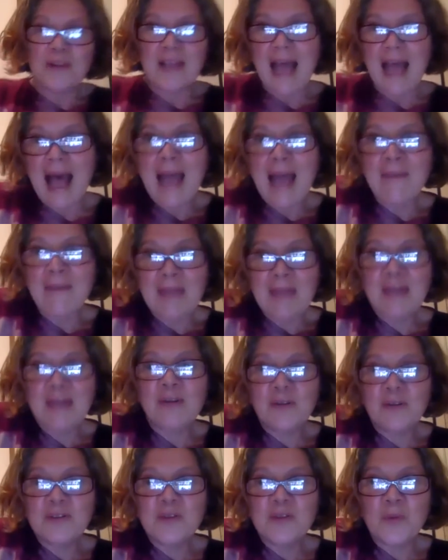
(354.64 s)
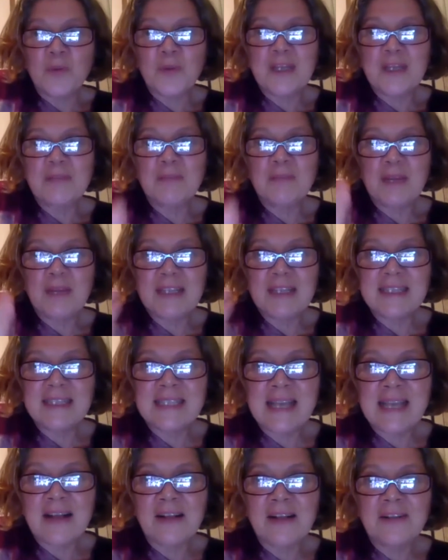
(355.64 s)
I made also red blood
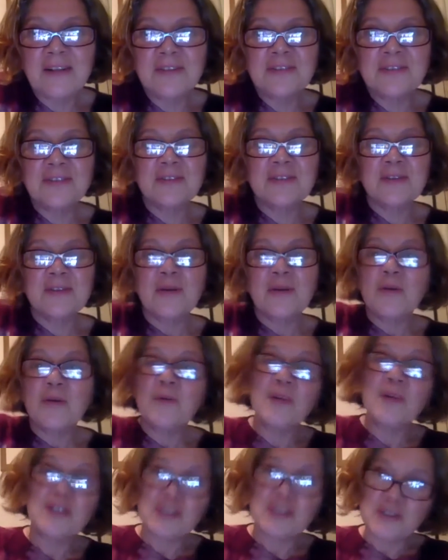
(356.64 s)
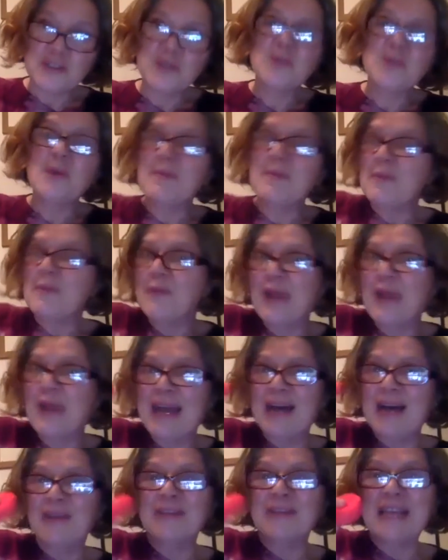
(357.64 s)
cells, which swim
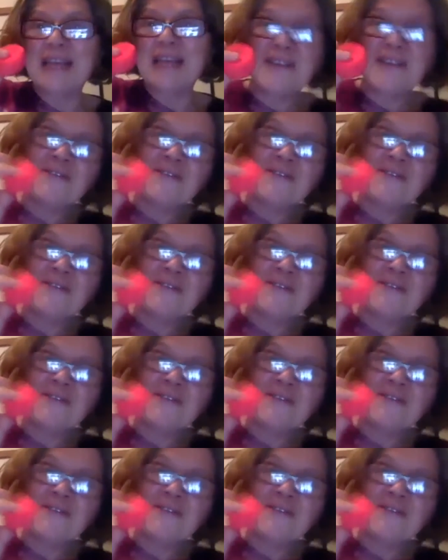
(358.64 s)
around like a